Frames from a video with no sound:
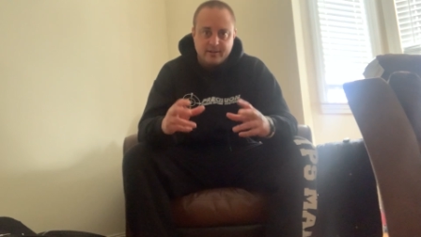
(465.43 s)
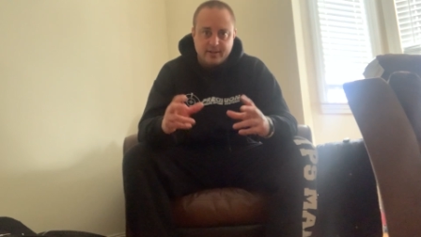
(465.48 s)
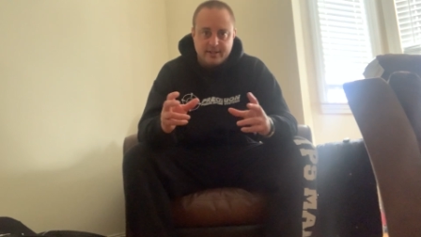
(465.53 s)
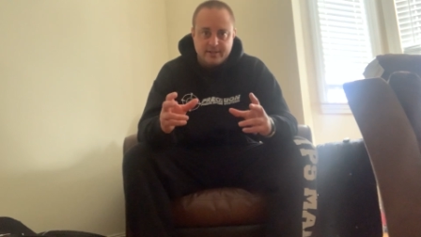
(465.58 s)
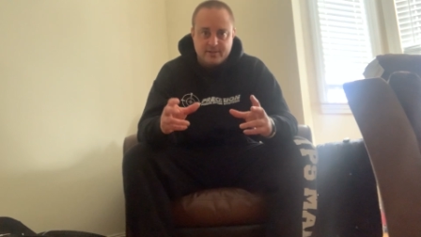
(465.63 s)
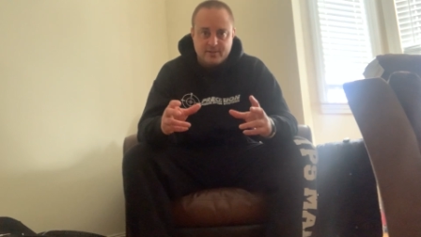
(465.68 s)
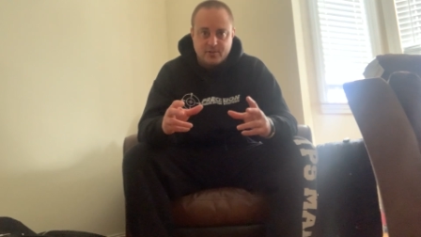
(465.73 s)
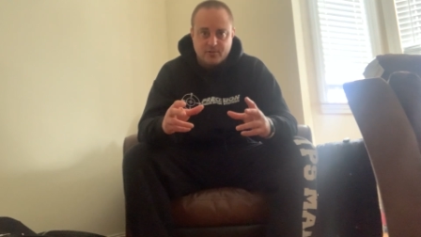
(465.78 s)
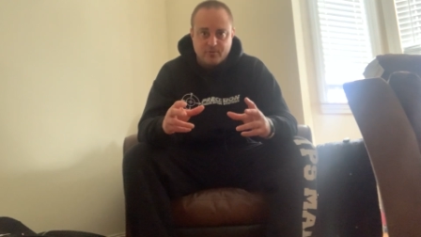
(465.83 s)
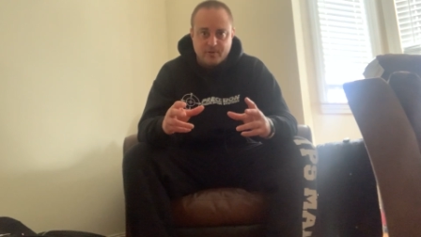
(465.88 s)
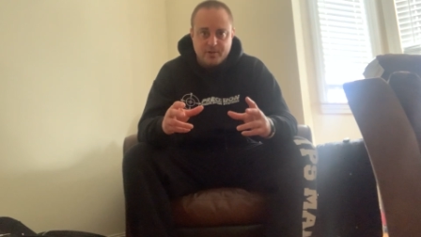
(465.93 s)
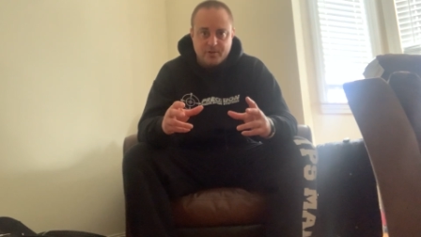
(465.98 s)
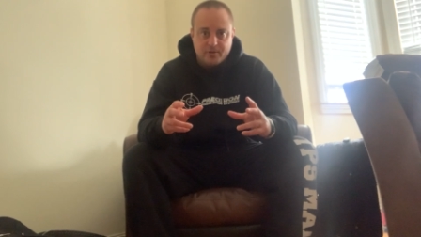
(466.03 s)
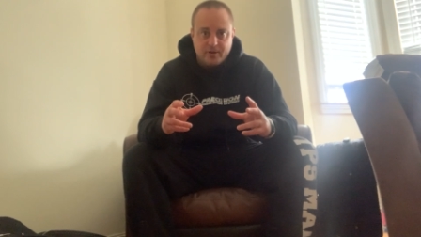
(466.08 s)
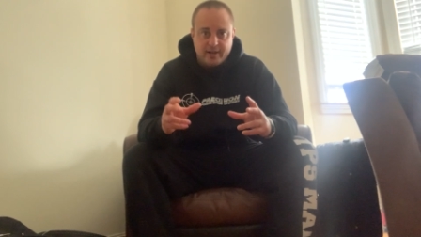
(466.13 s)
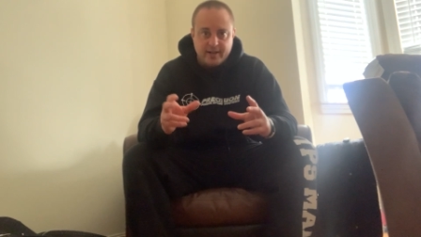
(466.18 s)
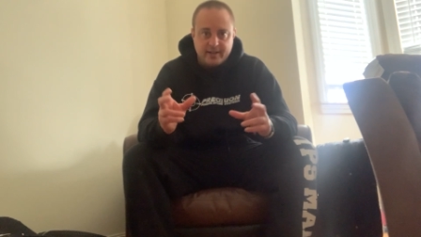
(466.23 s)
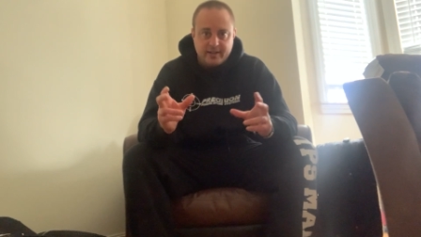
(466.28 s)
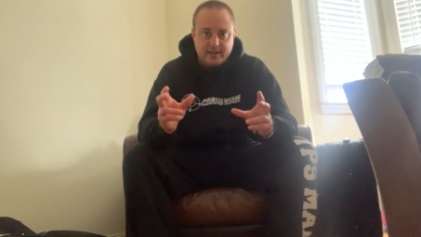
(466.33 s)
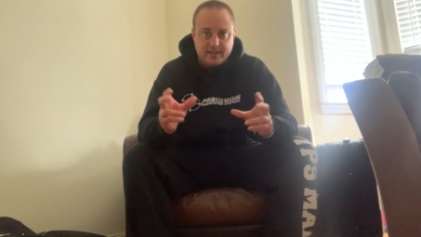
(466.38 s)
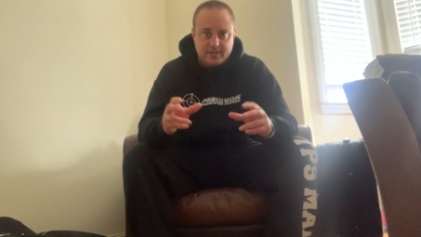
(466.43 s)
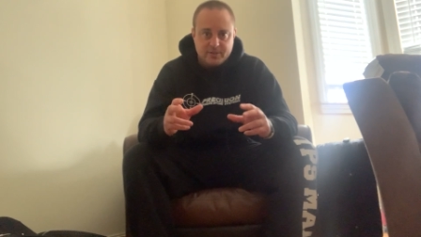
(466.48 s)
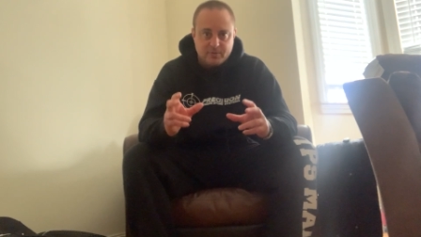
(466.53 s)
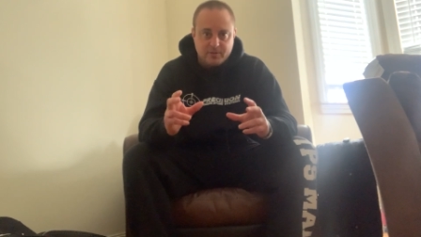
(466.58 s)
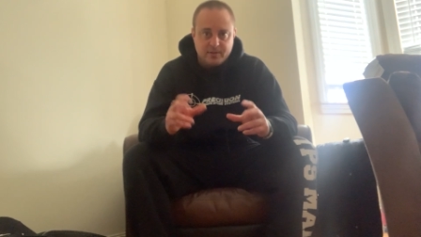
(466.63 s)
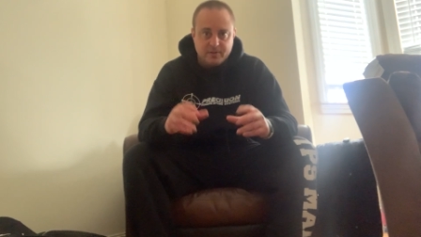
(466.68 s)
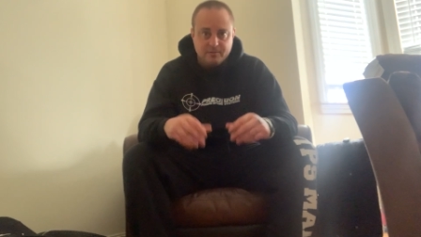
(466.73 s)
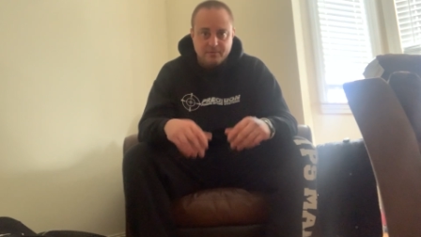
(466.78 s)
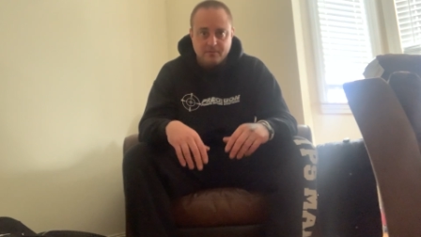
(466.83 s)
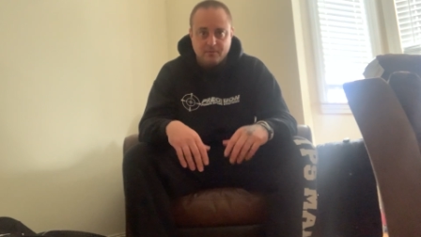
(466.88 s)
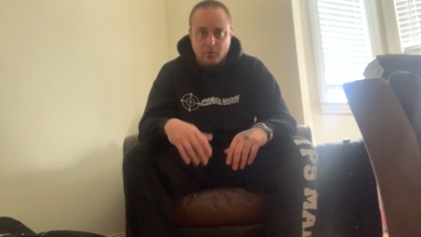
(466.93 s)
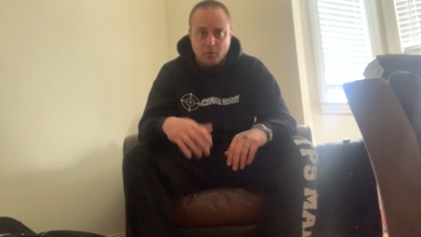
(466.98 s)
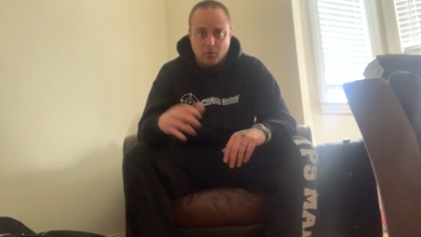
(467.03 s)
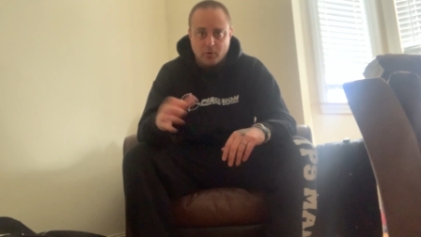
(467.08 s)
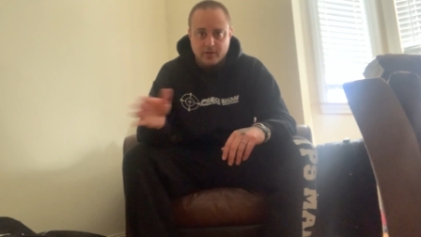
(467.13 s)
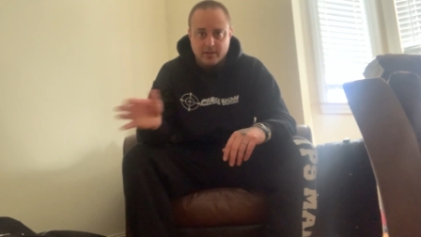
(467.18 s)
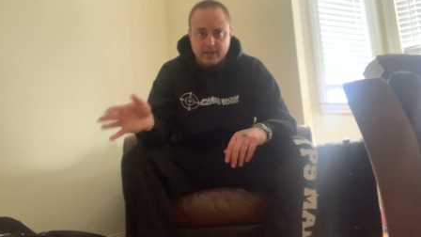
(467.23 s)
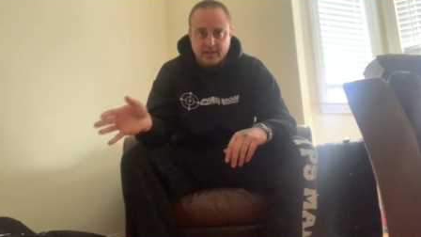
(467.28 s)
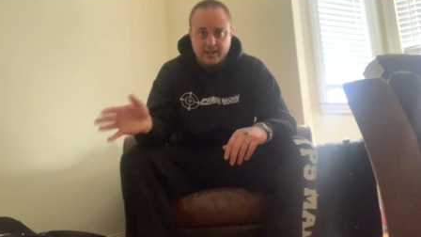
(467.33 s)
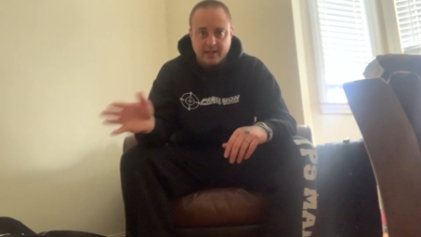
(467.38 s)
it's 3 training days within
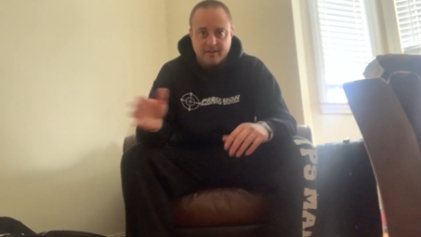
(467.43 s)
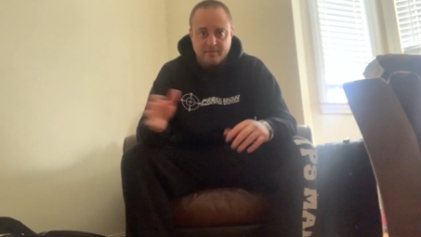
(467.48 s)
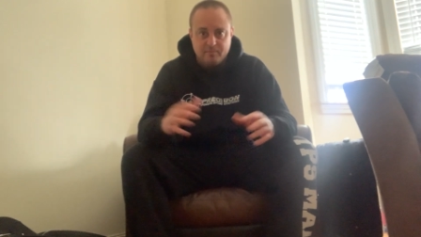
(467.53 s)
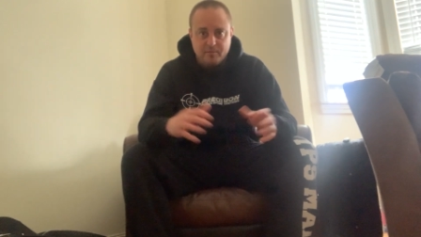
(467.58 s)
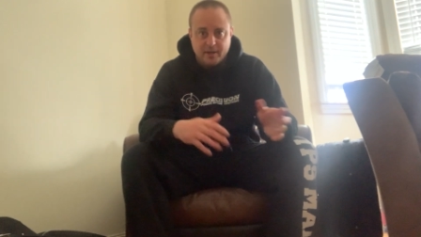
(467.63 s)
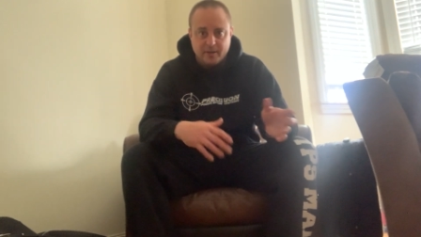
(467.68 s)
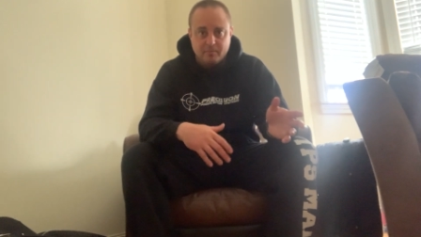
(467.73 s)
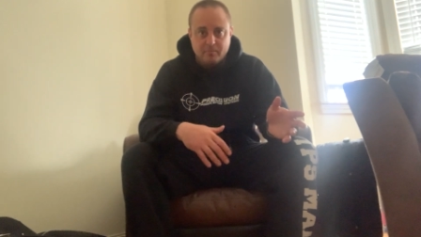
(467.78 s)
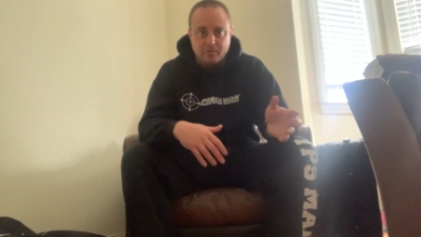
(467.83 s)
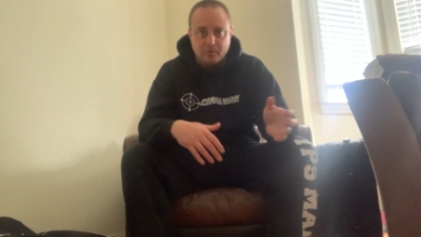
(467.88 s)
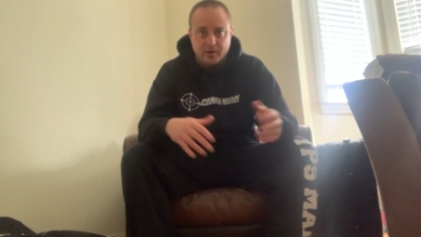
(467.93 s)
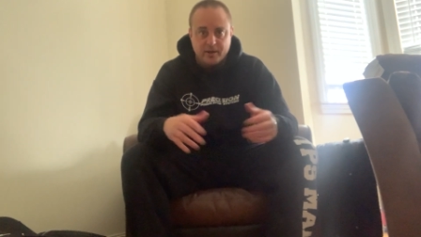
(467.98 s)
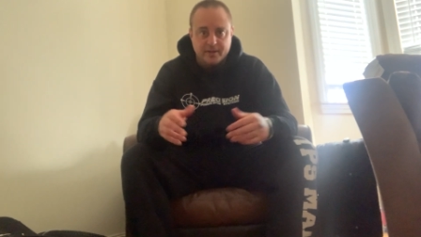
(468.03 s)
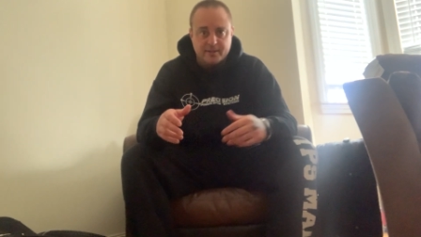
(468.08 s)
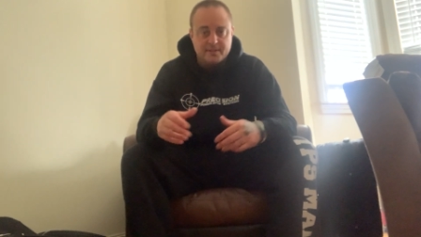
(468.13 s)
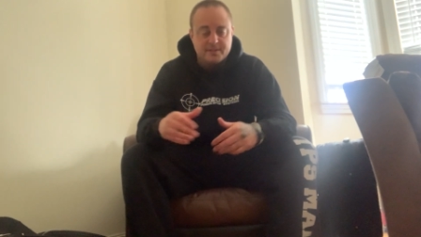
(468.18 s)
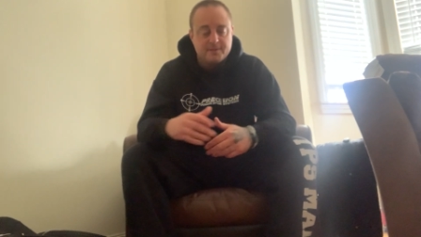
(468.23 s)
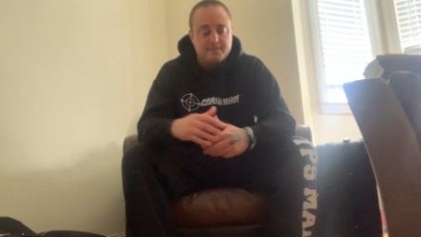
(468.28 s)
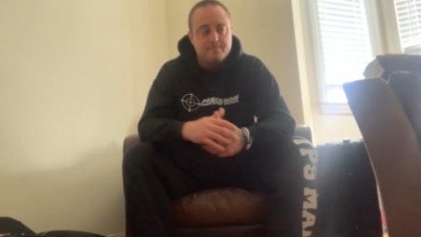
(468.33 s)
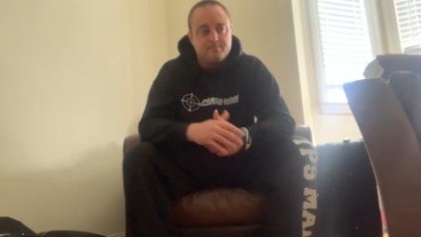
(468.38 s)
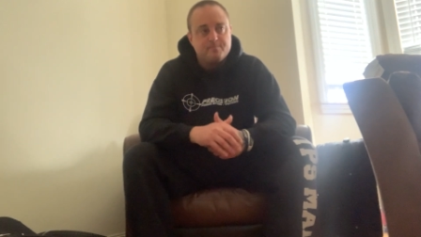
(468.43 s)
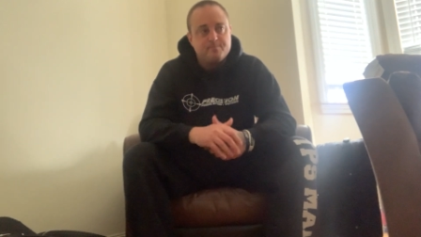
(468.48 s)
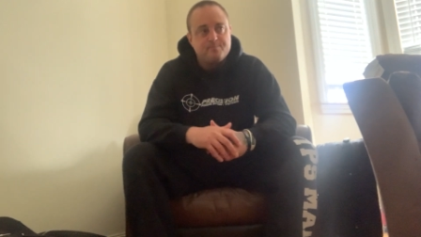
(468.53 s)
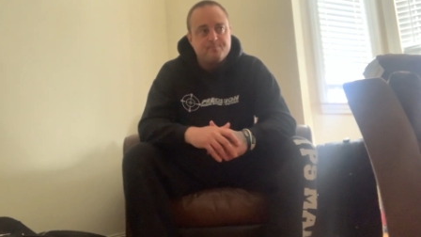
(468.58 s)
4, and then I have big breaks.